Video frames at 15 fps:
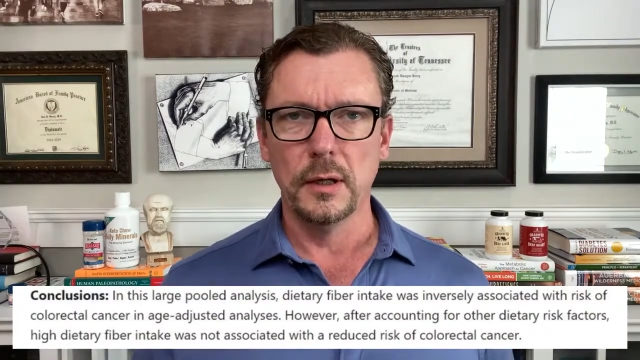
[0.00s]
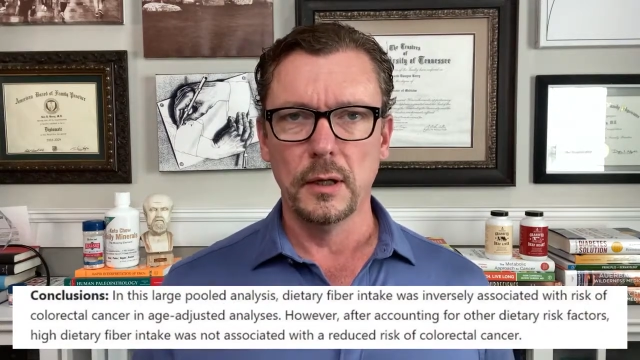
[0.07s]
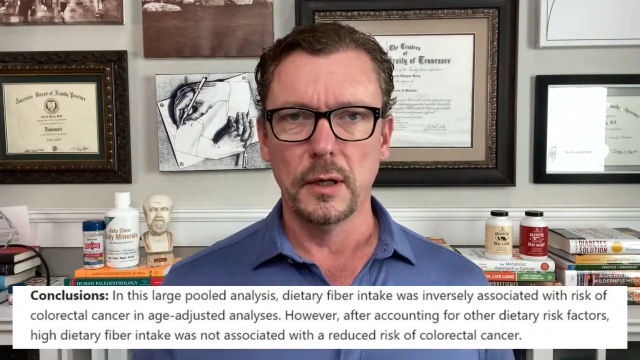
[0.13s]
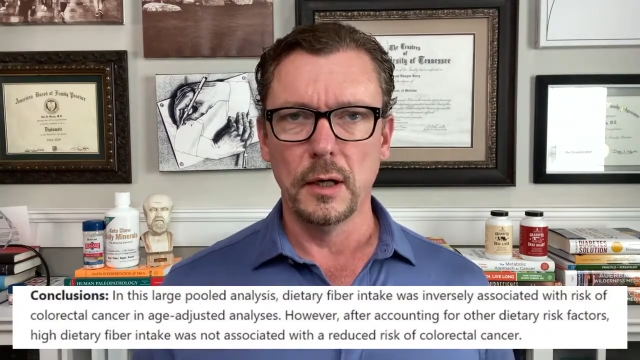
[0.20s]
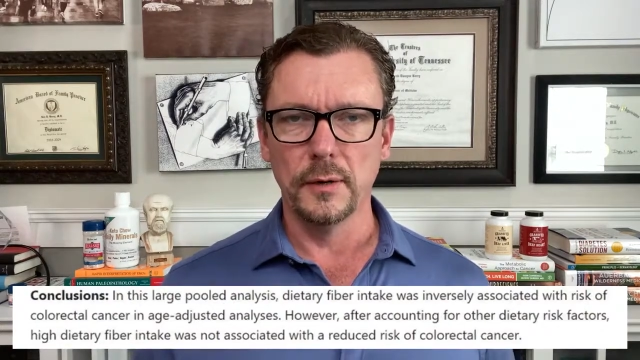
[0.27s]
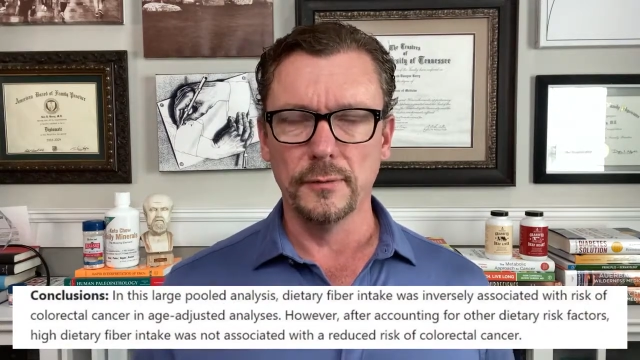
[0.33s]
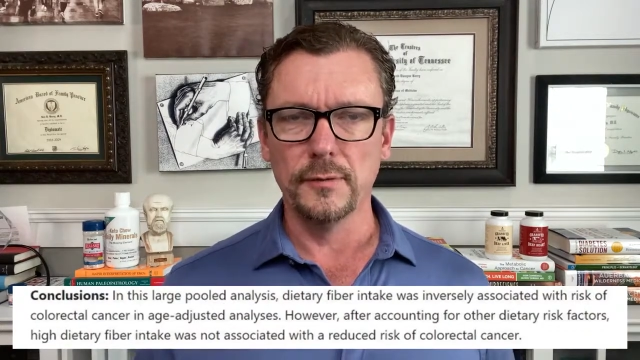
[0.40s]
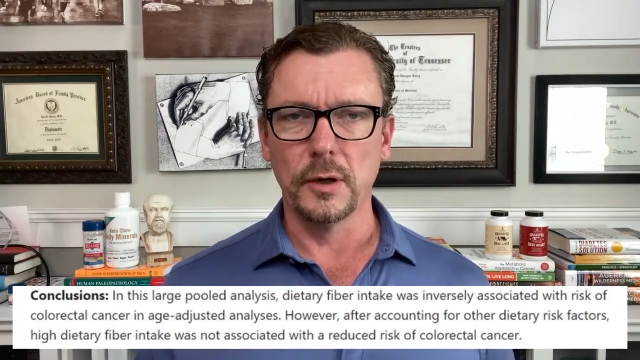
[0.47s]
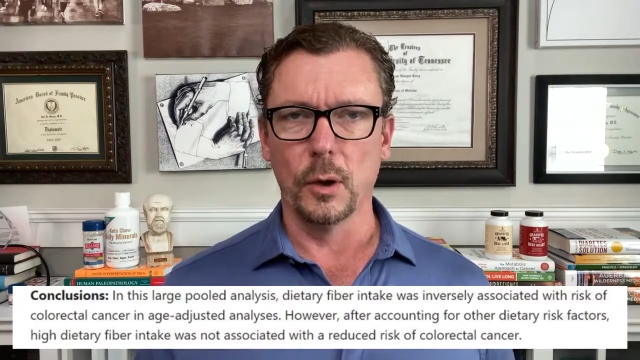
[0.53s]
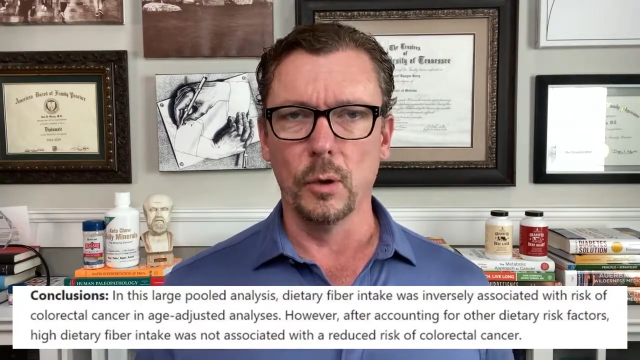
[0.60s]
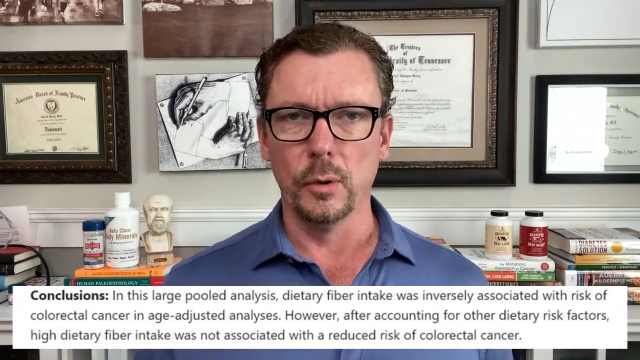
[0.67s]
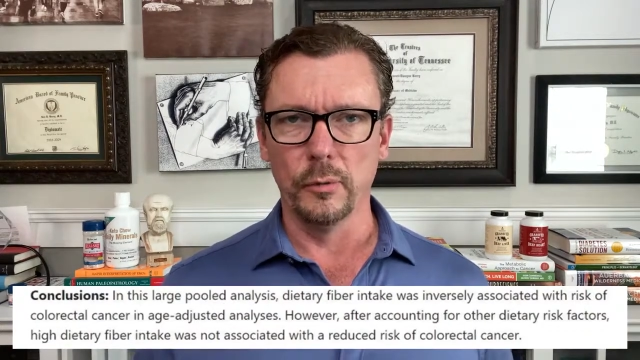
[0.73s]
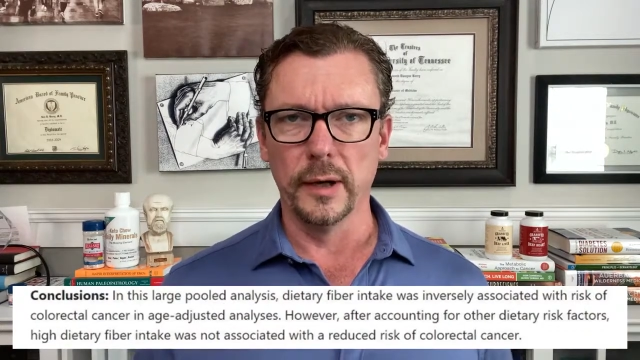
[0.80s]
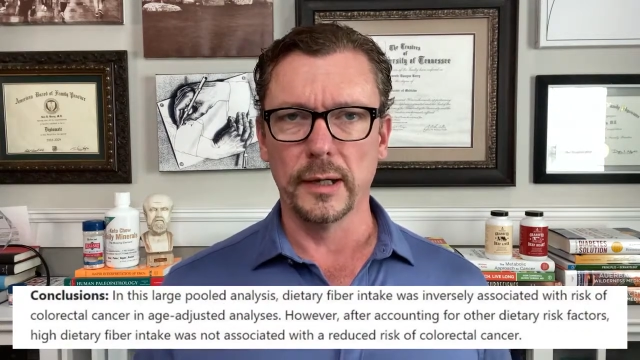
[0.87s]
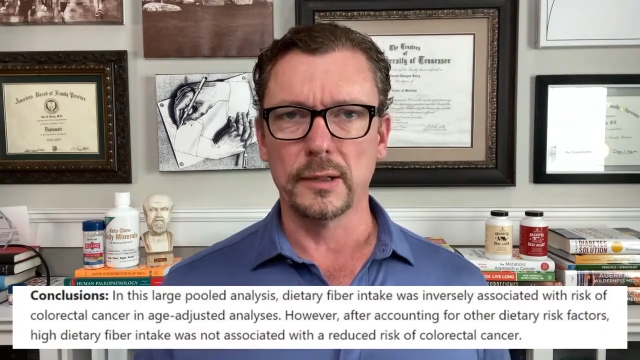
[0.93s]
of
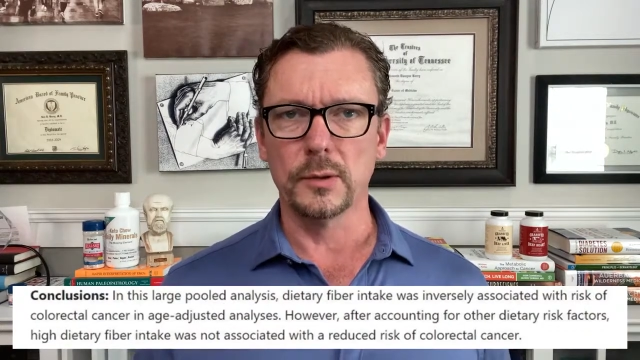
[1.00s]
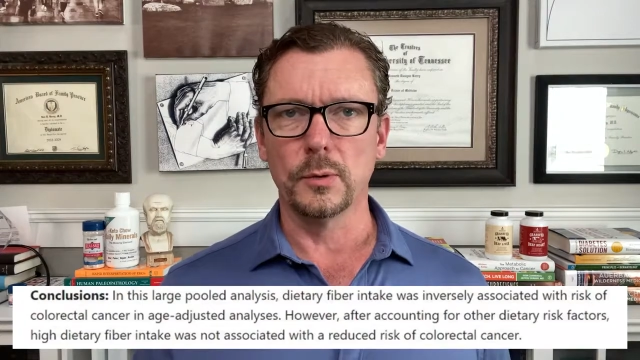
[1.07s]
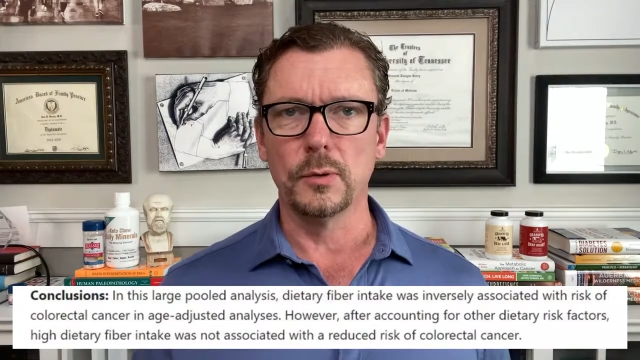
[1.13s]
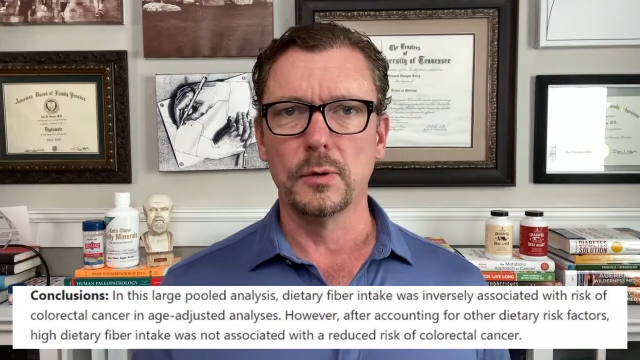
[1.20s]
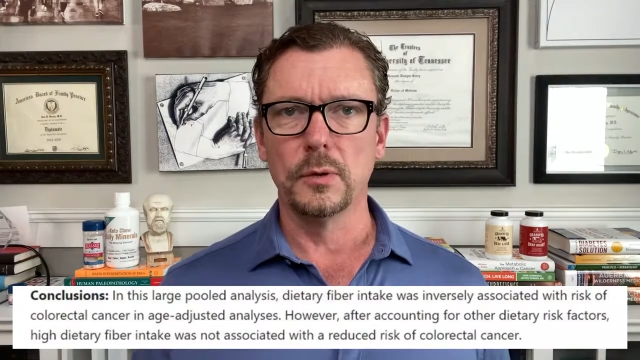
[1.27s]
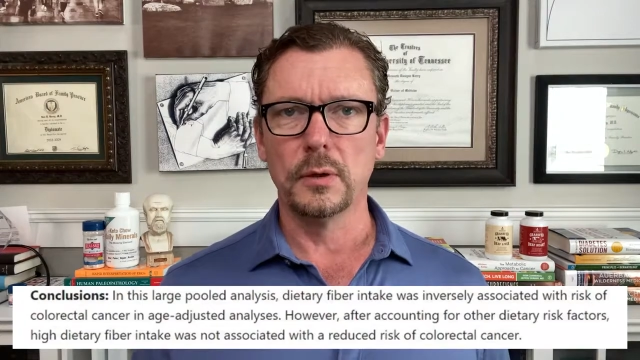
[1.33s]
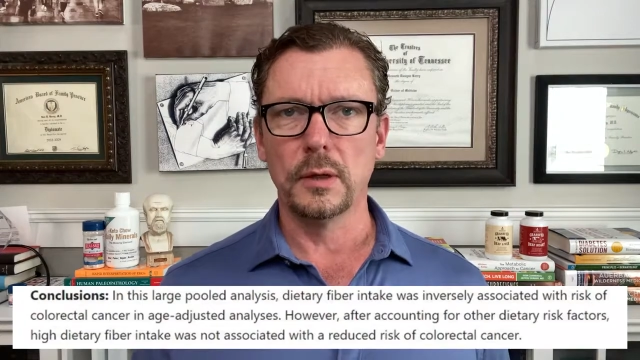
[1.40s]
colorectal